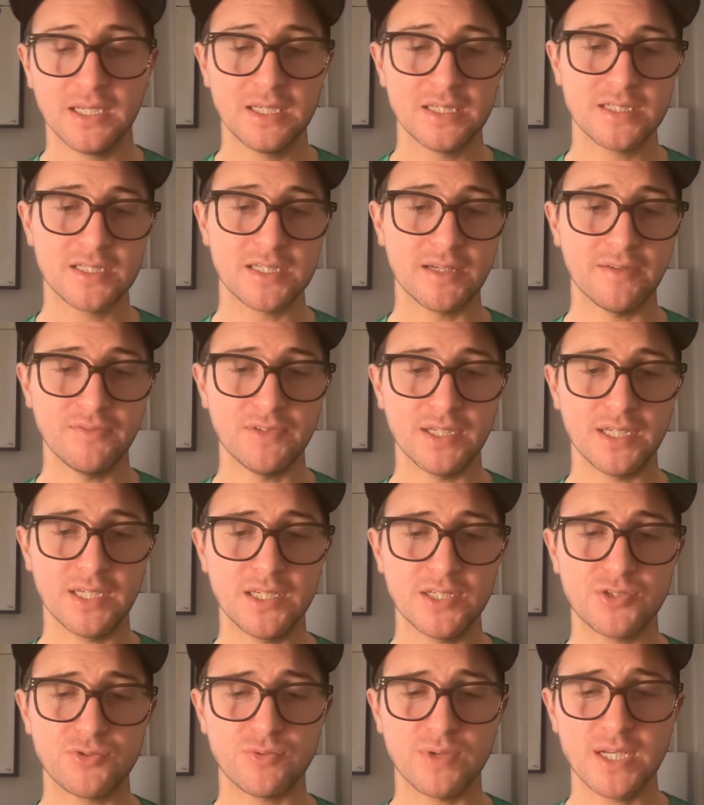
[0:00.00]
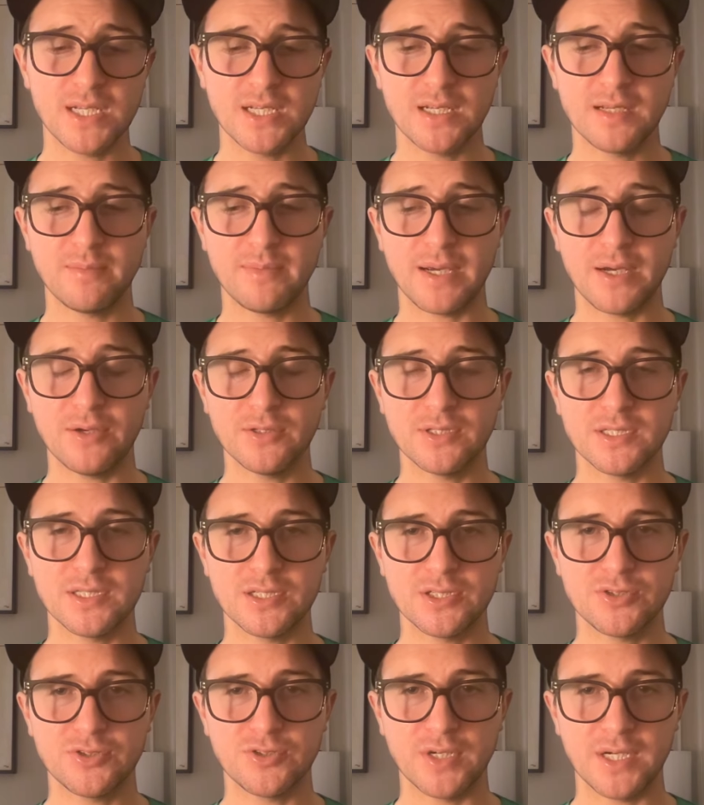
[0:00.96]
stuff that he's written about
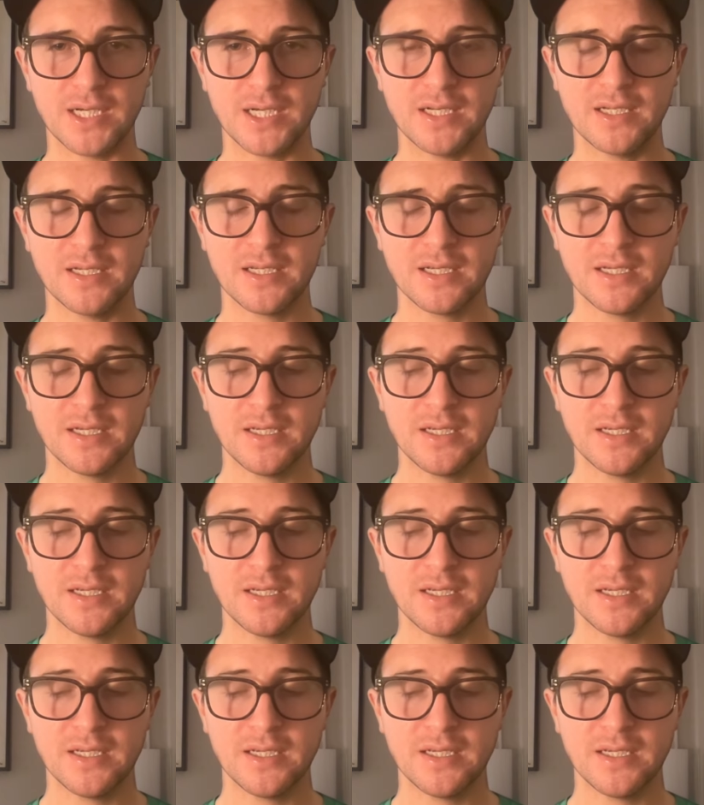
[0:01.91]
this trade,